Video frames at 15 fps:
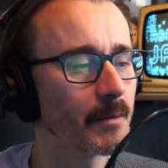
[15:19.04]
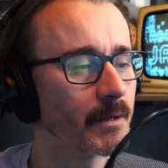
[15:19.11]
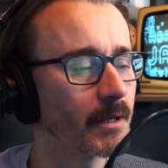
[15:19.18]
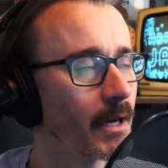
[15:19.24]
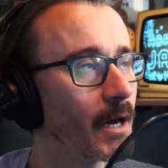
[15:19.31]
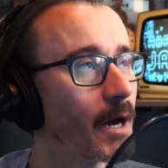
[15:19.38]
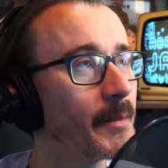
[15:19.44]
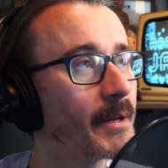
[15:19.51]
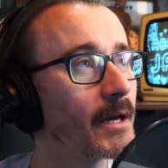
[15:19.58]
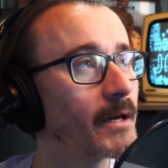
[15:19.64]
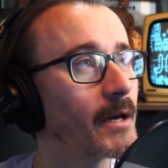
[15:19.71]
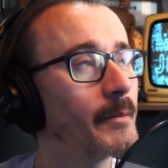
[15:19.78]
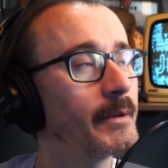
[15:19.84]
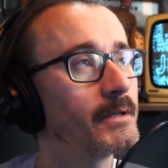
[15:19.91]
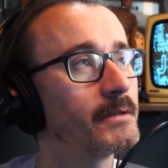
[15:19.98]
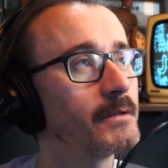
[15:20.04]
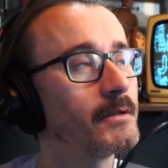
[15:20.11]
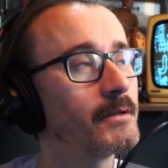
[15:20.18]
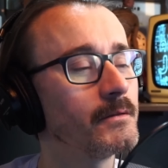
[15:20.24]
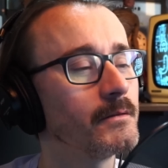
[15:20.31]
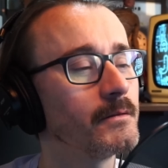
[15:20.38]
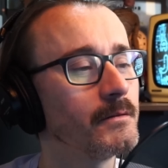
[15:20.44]
I don't know why it's
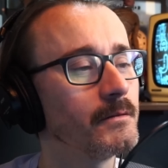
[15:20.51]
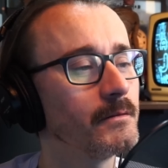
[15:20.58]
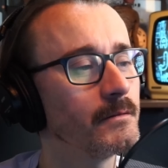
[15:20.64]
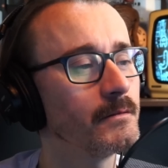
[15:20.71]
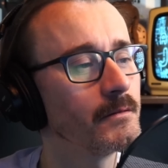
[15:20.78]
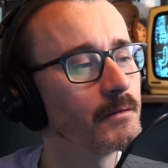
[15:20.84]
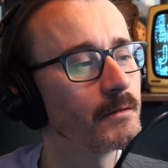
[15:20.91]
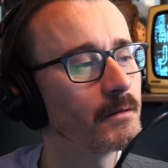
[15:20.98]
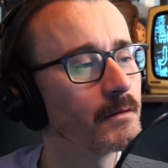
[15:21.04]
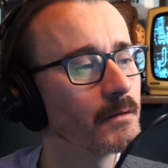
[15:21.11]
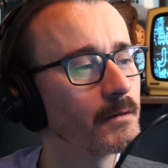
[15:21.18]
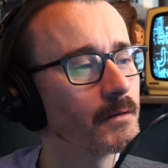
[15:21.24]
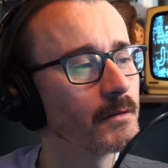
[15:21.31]
specific to Vietnam.